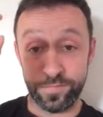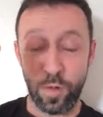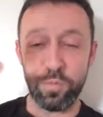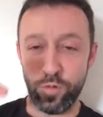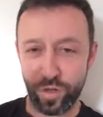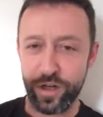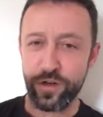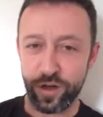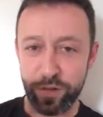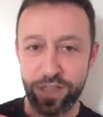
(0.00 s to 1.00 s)
I'm not going to
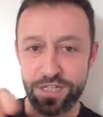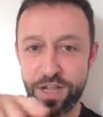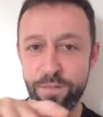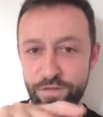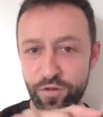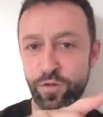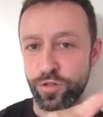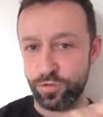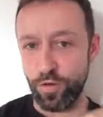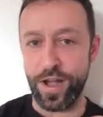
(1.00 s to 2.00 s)
talk about this now, but of
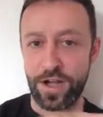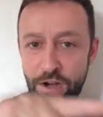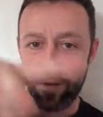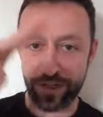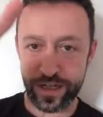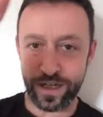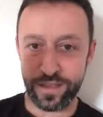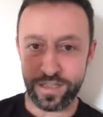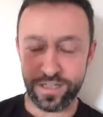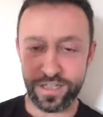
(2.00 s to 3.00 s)
course, running alongside
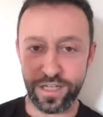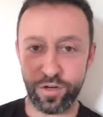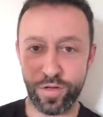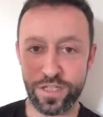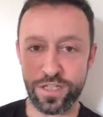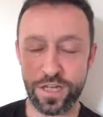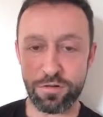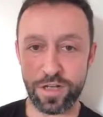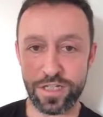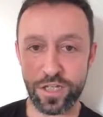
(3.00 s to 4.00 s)
this increase in
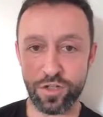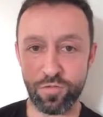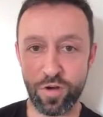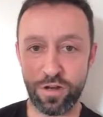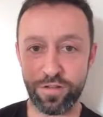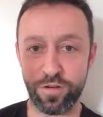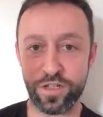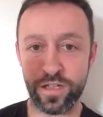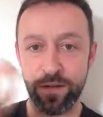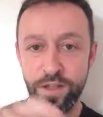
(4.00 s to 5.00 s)
centralization and royal
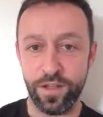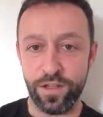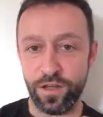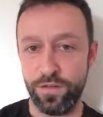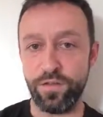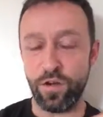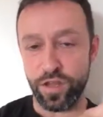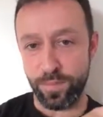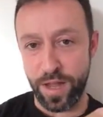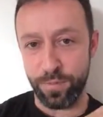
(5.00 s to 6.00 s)
authority, you've got
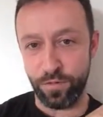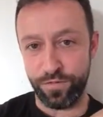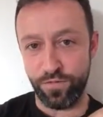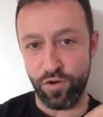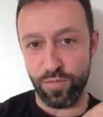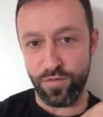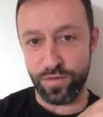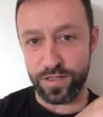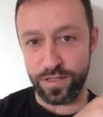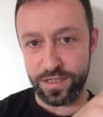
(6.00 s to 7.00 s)
the papal reform
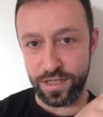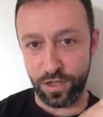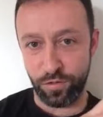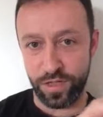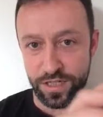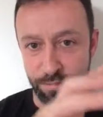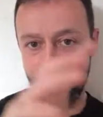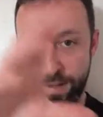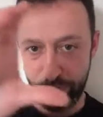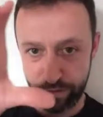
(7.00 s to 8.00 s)
movement and this increase in
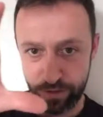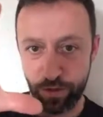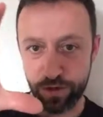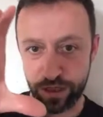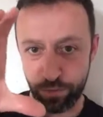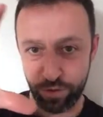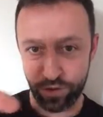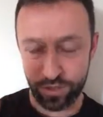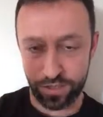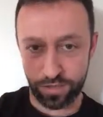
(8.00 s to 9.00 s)
papal authority,
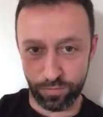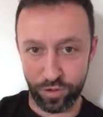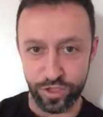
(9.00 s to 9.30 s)
which is